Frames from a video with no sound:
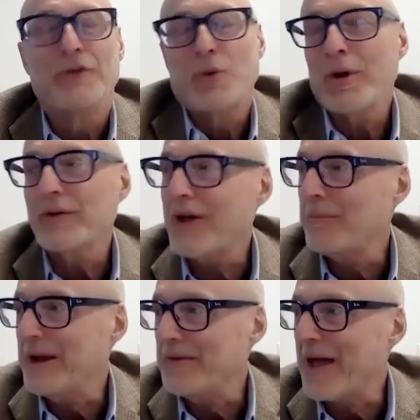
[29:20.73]
So what does
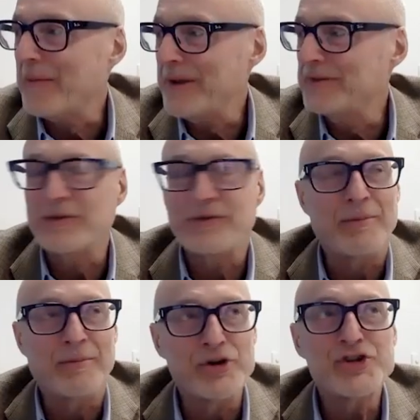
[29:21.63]
that mean? That means that
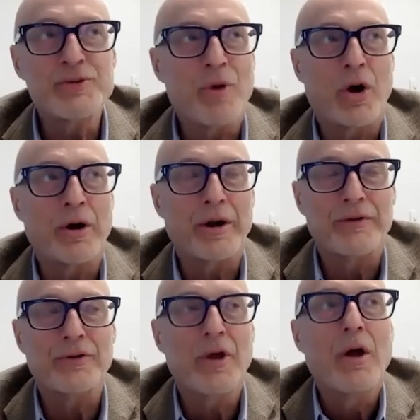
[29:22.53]
the emerging
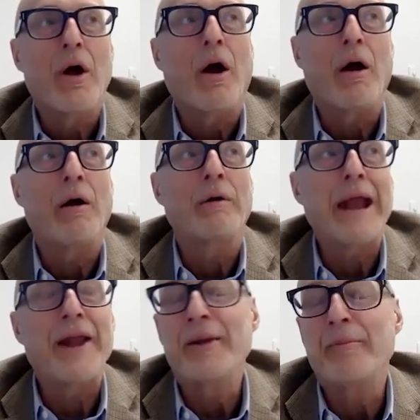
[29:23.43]
markets are
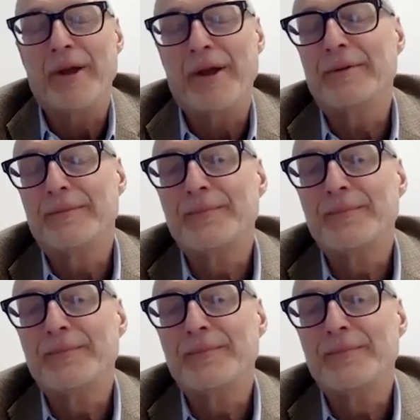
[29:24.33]
getting a bid,